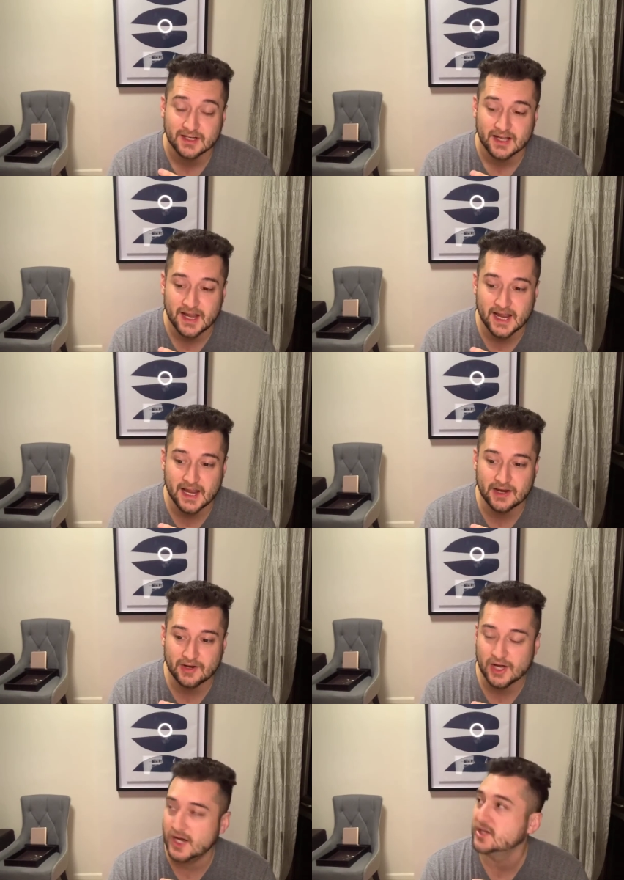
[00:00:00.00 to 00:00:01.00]
And,
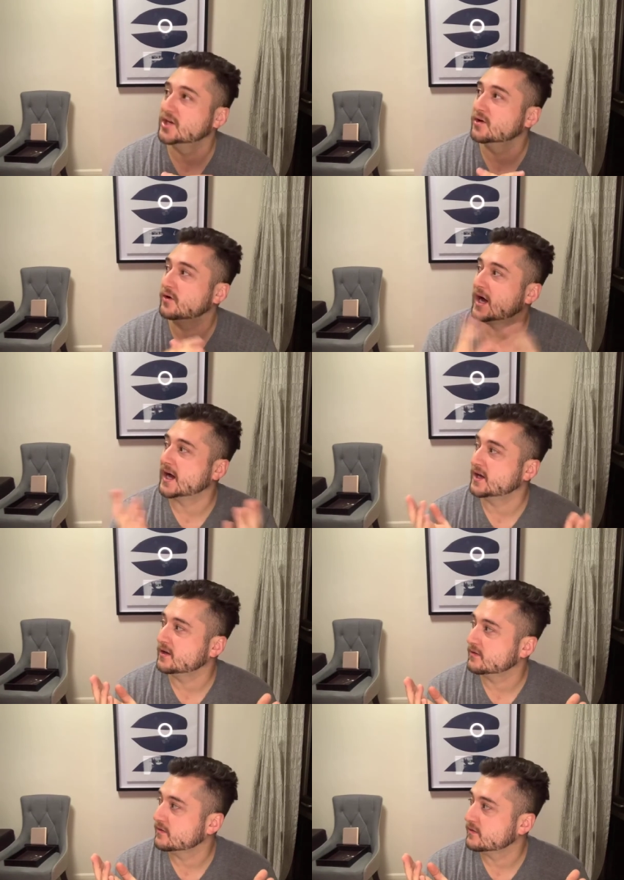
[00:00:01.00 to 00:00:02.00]
uh, you know,
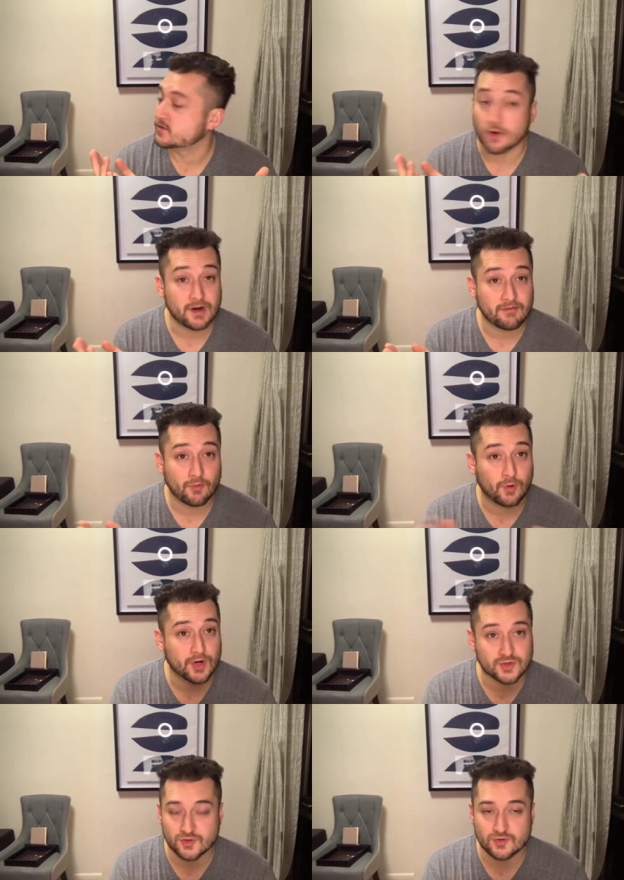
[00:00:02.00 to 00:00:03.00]
I don't have a
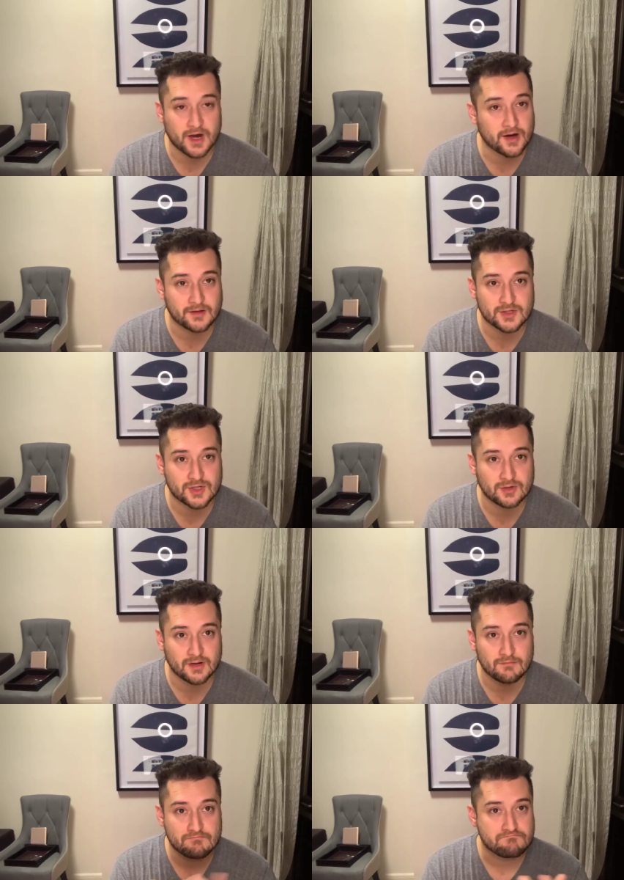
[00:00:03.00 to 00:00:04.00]
washer and dryer in this unit.
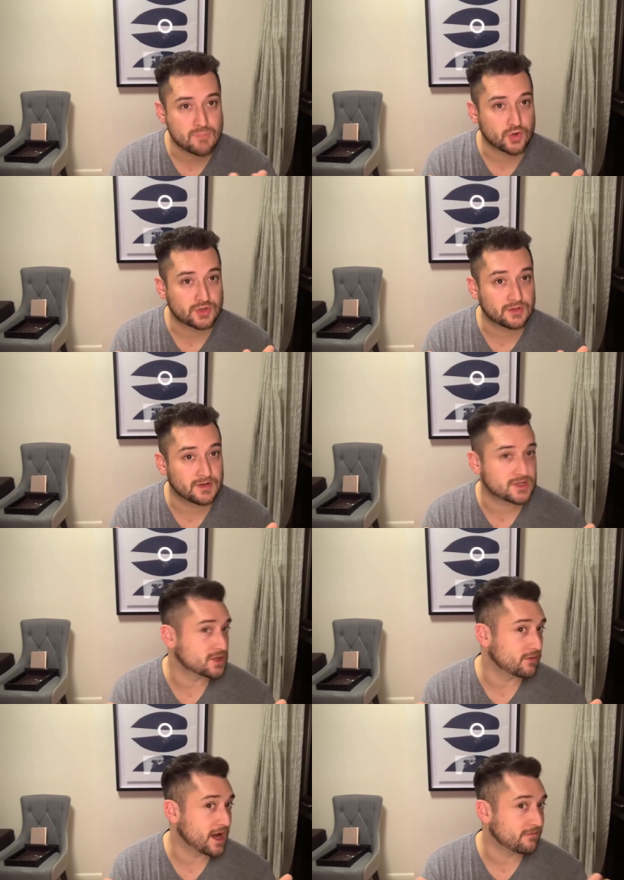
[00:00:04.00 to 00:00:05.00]
Most units
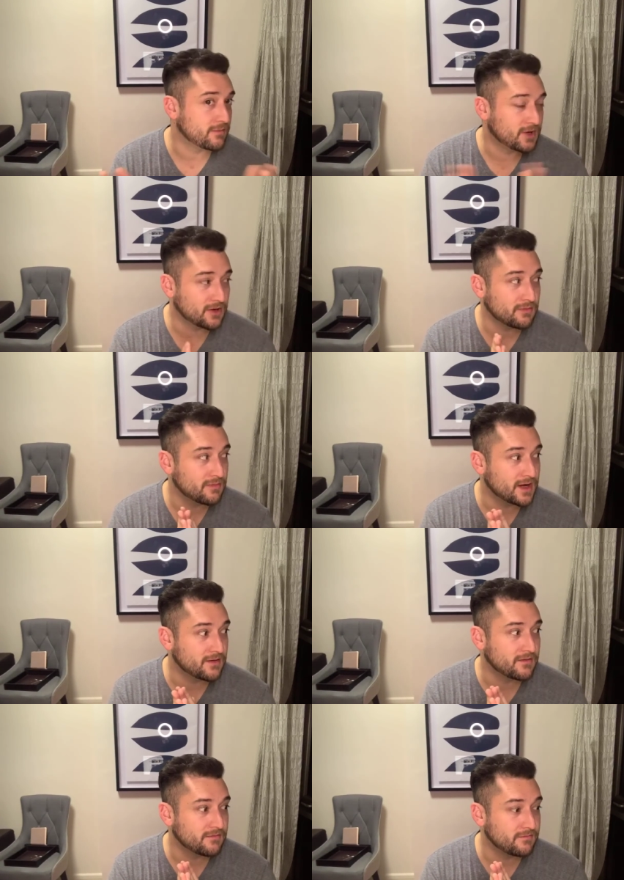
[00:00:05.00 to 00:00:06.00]
don't have them here
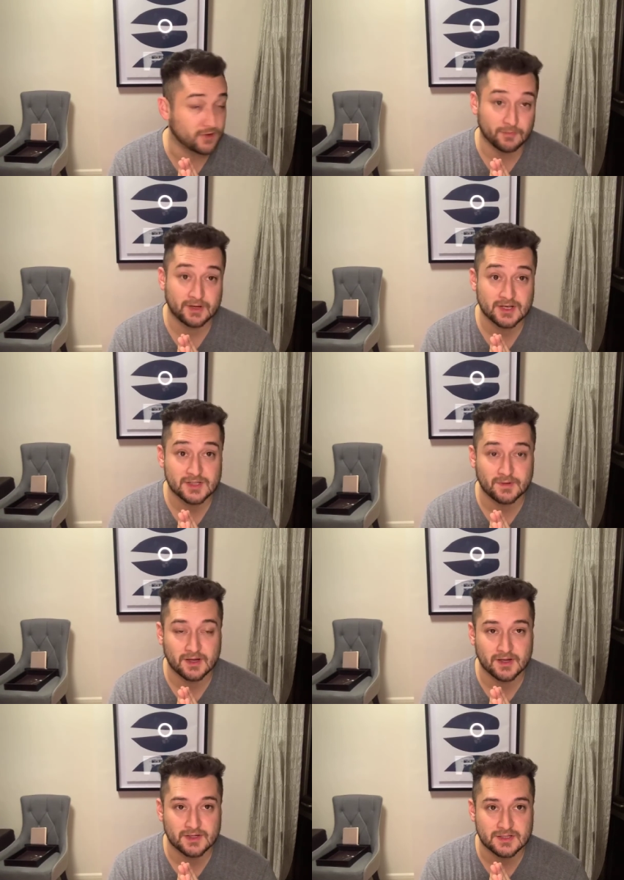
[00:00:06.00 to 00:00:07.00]
in Philippines
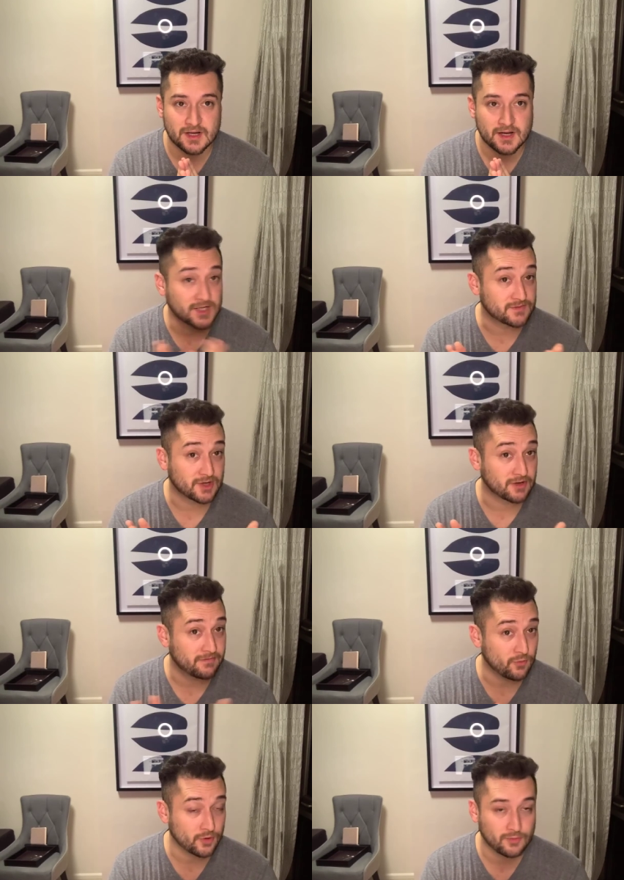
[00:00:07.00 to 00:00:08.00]
because it's very
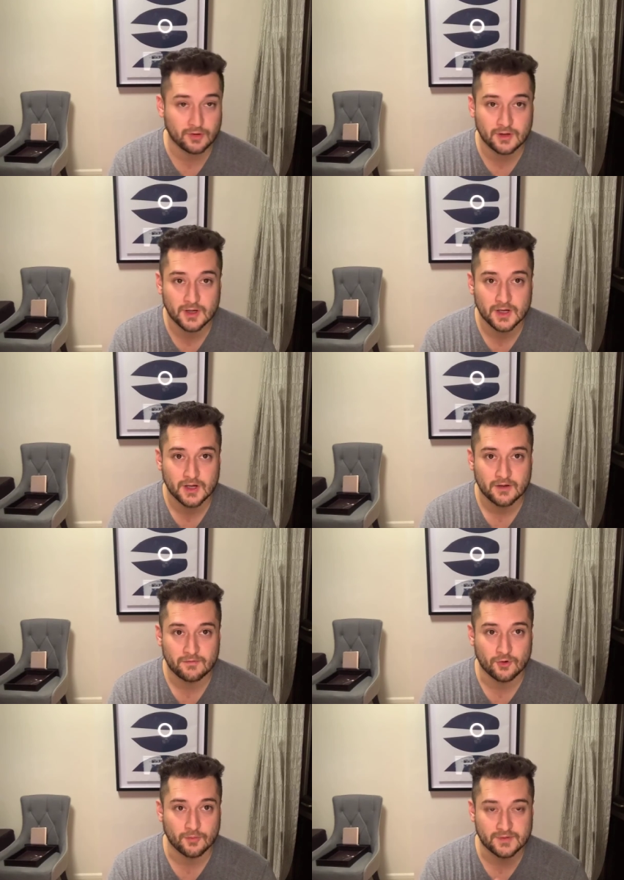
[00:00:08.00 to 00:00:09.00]
affordable
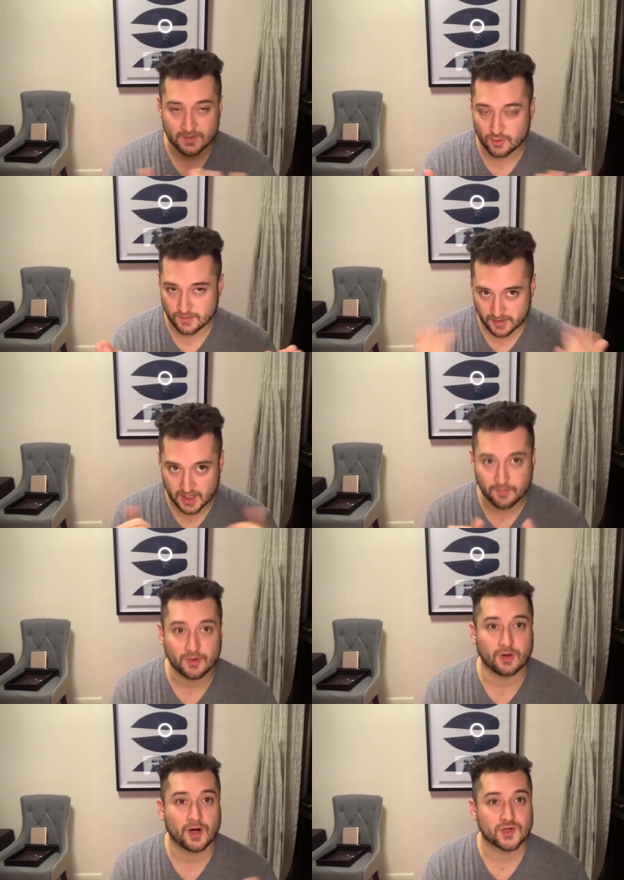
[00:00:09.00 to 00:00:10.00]
for someone to pick up your
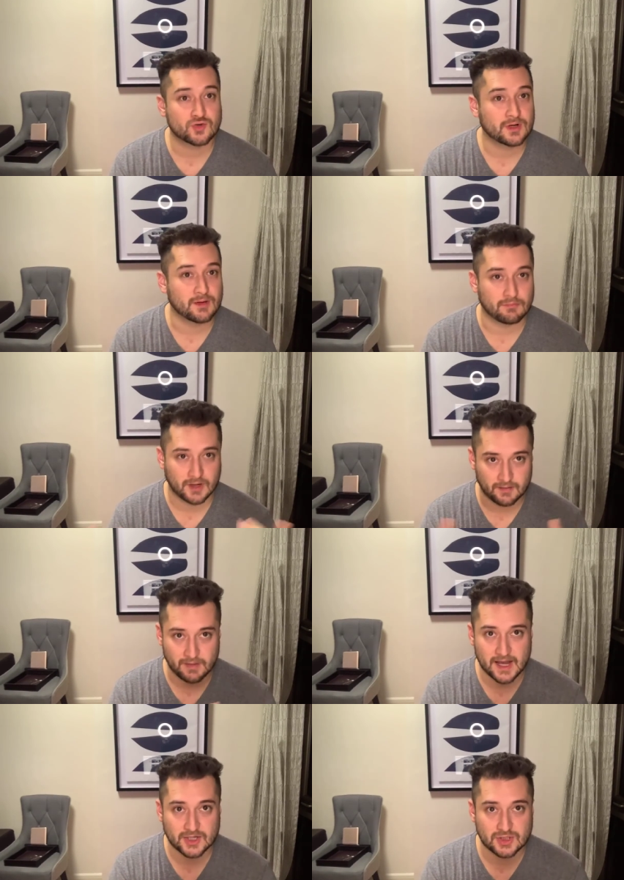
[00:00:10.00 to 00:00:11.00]
laundry and bring it
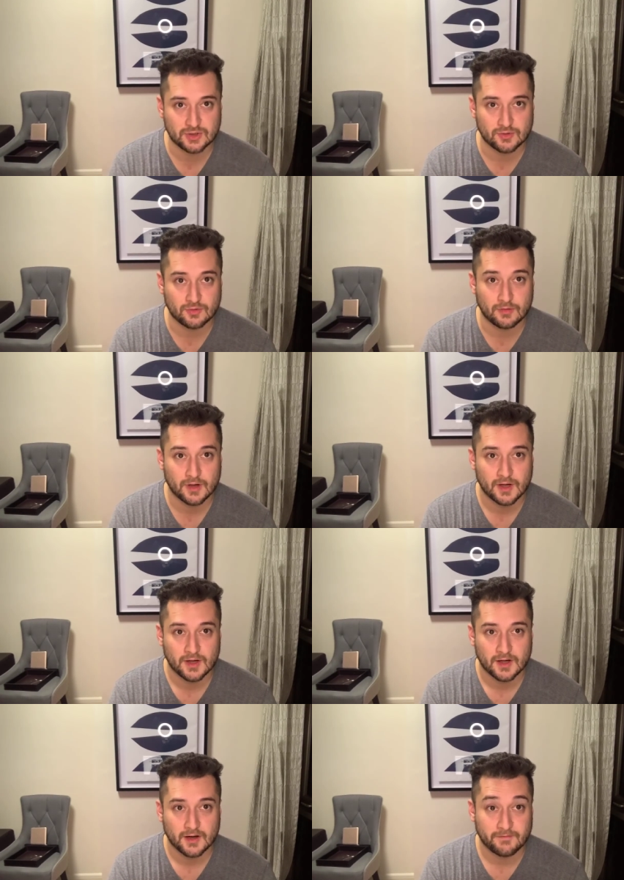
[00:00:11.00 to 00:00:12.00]
back to you
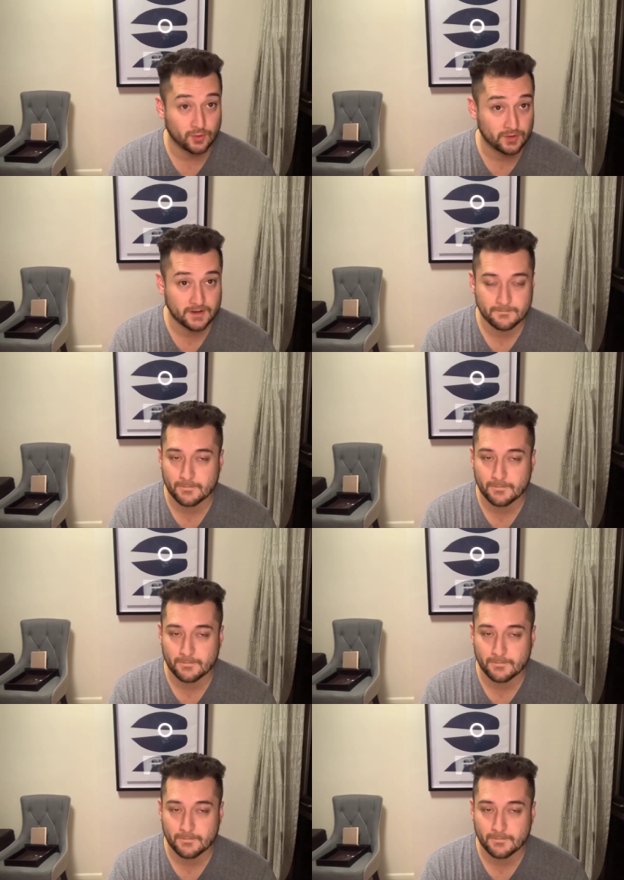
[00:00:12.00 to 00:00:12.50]
folded.